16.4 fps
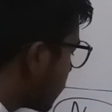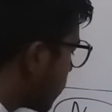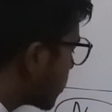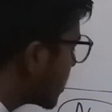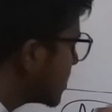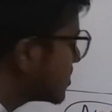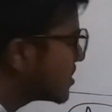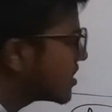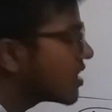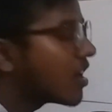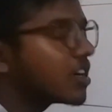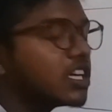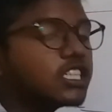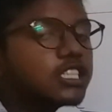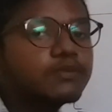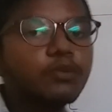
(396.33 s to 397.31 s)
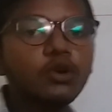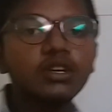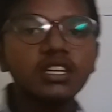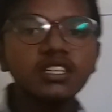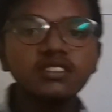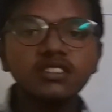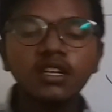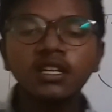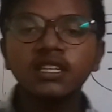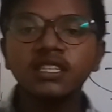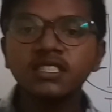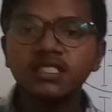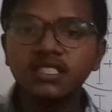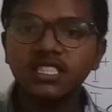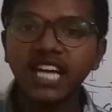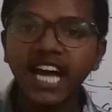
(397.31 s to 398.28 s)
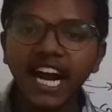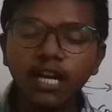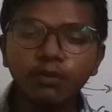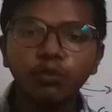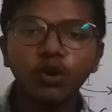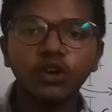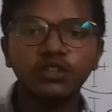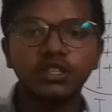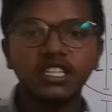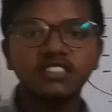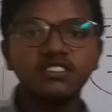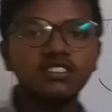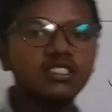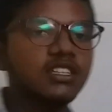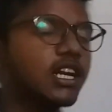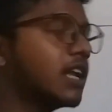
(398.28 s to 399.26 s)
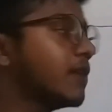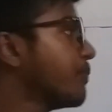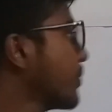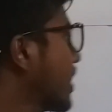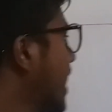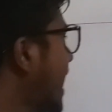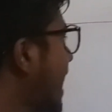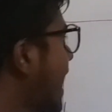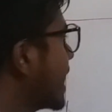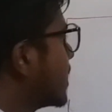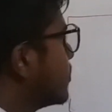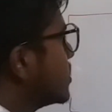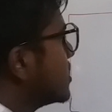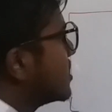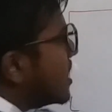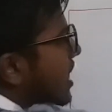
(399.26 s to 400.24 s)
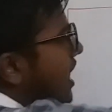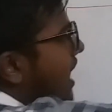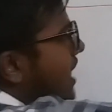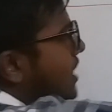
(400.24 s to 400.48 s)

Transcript: potential? Nrnest potential is that potential at which the